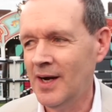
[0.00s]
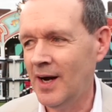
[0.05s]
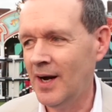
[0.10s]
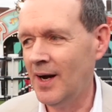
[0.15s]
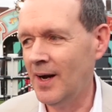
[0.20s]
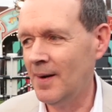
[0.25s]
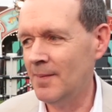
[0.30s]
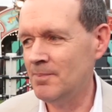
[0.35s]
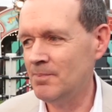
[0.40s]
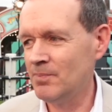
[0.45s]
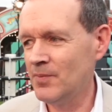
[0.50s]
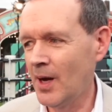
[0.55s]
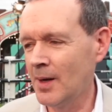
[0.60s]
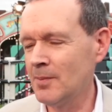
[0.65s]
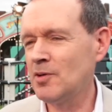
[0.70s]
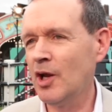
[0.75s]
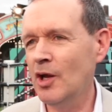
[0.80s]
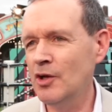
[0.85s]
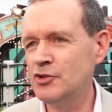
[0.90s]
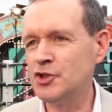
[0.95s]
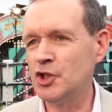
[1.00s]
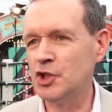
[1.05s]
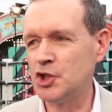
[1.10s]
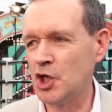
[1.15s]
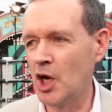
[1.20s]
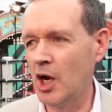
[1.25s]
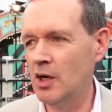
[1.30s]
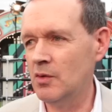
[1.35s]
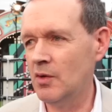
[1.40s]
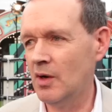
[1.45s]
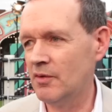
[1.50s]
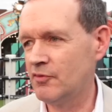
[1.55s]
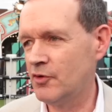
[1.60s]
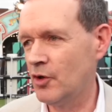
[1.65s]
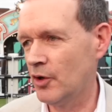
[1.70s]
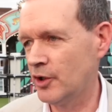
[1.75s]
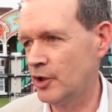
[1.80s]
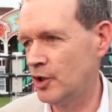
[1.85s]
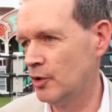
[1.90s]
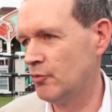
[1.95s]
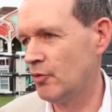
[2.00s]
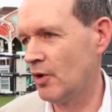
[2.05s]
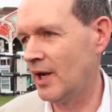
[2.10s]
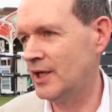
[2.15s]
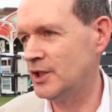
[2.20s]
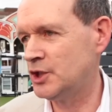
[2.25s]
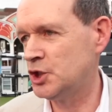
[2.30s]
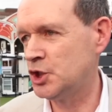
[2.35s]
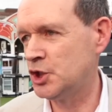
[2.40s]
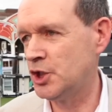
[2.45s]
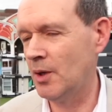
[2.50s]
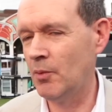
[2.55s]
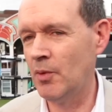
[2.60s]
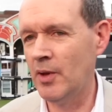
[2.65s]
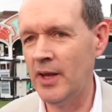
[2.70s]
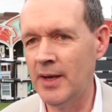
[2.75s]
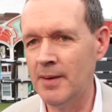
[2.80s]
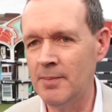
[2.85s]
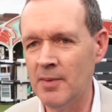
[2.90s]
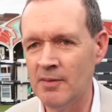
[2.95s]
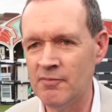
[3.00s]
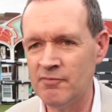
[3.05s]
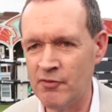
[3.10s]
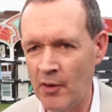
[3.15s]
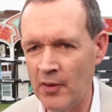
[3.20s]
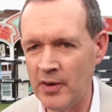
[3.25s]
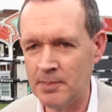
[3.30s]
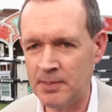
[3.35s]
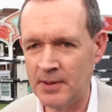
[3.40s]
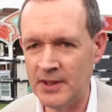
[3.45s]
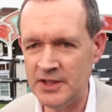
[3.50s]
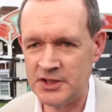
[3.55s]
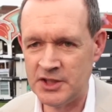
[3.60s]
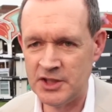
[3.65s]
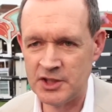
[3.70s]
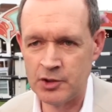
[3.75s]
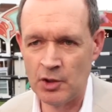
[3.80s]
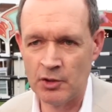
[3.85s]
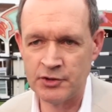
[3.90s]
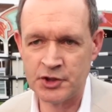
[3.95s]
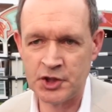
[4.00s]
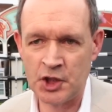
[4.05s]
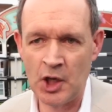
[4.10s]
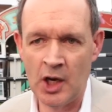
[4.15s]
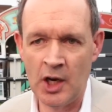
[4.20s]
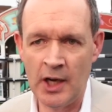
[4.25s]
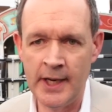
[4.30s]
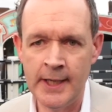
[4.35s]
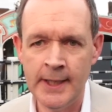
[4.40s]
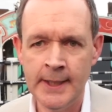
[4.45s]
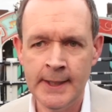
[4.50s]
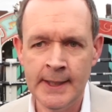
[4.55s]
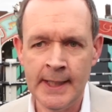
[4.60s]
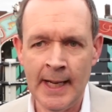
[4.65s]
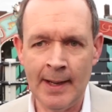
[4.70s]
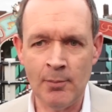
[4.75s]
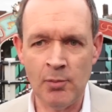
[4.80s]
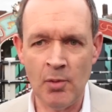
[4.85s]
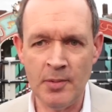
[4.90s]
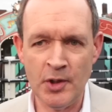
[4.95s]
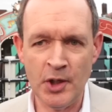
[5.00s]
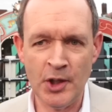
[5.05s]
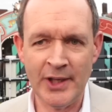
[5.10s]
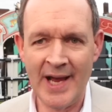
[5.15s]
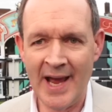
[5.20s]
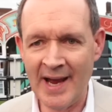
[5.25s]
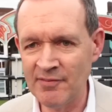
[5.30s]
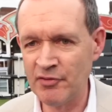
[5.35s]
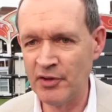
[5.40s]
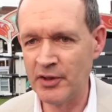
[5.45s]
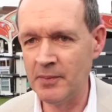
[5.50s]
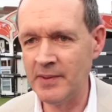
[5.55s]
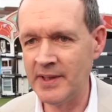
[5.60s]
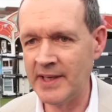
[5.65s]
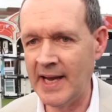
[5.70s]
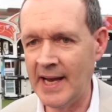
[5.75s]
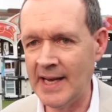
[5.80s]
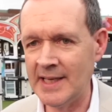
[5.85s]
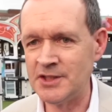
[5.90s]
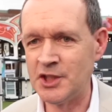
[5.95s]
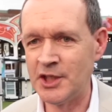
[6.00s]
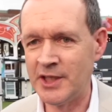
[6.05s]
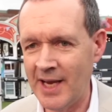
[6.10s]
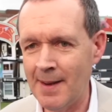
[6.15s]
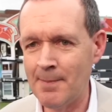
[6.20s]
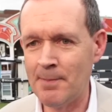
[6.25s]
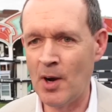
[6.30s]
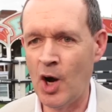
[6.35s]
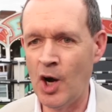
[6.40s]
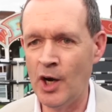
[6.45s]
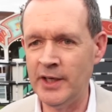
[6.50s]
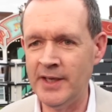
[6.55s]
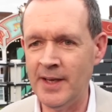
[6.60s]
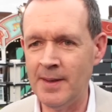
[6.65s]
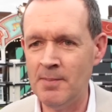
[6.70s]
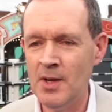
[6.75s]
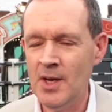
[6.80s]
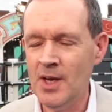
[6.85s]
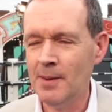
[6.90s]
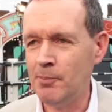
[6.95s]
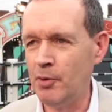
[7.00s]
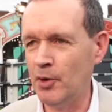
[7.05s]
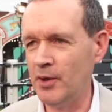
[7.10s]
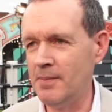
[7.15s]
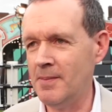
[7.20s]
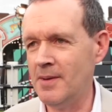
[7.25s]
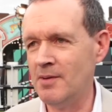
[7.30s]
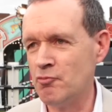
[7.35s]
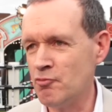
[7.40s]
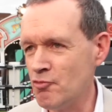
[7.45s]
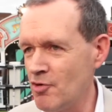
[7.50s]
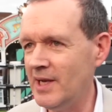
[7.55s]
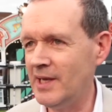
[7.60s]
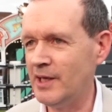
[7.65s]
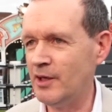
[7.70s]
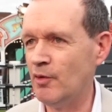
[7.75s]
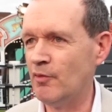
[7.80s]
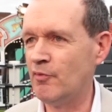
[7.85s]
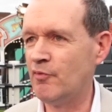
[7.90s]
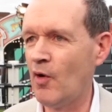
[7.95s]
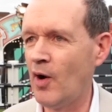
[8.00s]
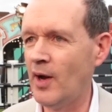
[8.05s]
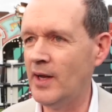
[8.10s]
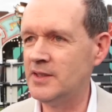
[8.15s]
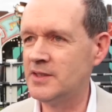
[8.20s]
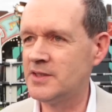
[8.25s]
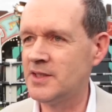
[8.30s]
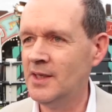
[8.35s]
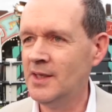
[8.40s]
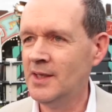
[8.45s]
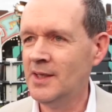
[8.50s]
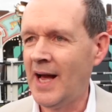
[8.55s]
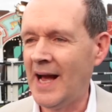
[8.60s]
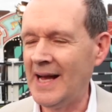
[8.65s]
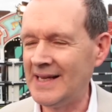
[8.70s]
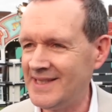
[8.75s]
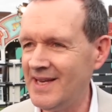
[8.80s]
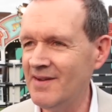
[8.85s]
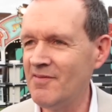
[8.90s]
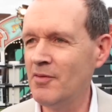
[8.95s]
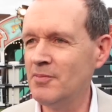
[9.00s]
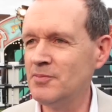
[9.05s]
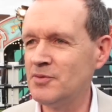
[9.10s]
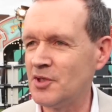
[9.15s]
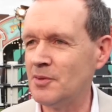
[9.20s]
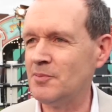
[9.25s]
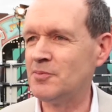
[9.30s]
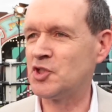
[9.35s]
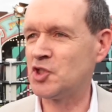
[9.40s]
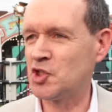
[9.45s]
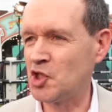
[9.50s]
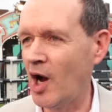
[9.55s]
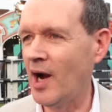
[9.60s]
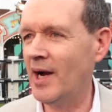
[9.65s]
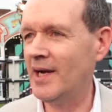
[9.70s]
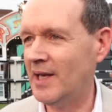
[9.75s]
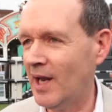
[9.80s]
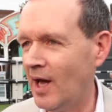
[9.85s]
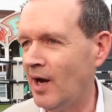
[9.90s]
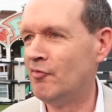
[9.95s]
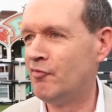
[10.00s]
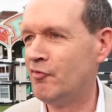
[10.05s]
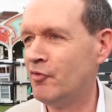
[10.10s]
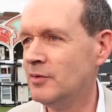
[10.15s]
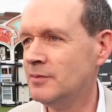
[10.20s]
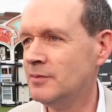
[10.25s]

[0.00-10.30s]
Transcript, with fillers: Um, I'm close to Joe. I've got a good relationship with him. I'm very pleased he's on Sky, and we'll be doing everything we can to get behind him, put him in really good fights, and give him some Sky love.